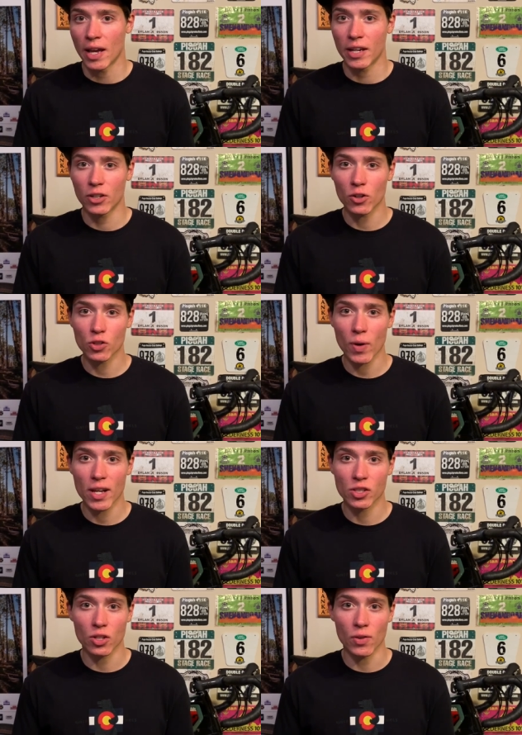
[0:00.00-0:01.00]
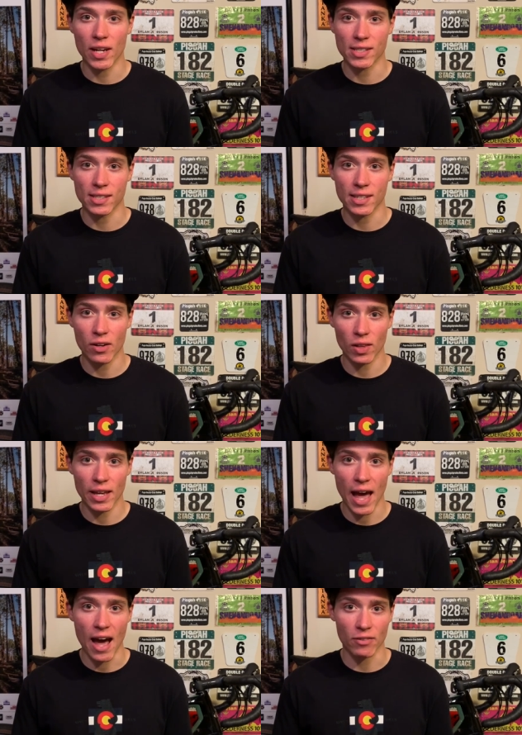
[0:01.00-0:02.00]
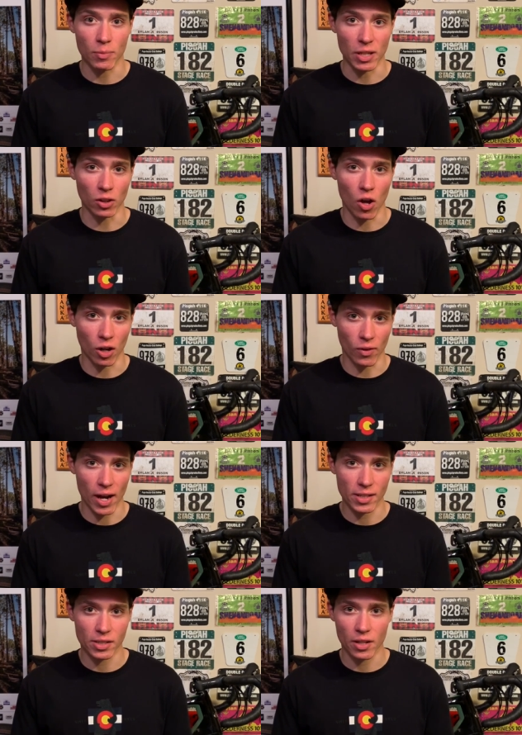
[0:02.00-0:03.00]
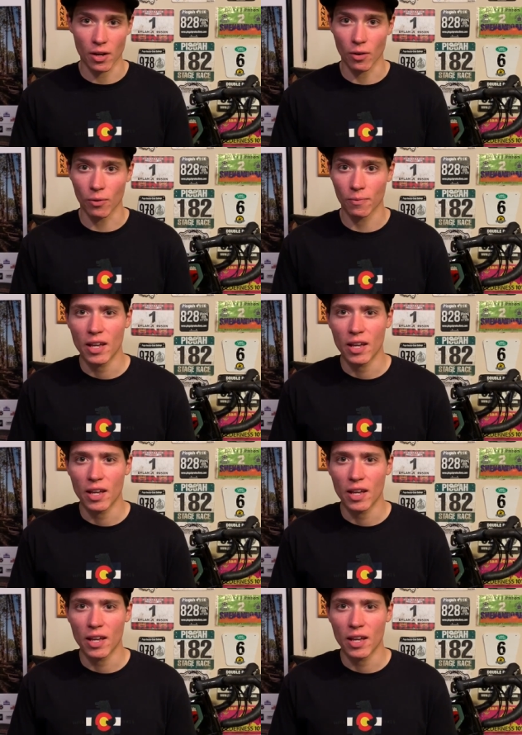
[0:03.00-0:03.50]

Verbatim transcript: Endurance rides don't necessarily have to be long rides though.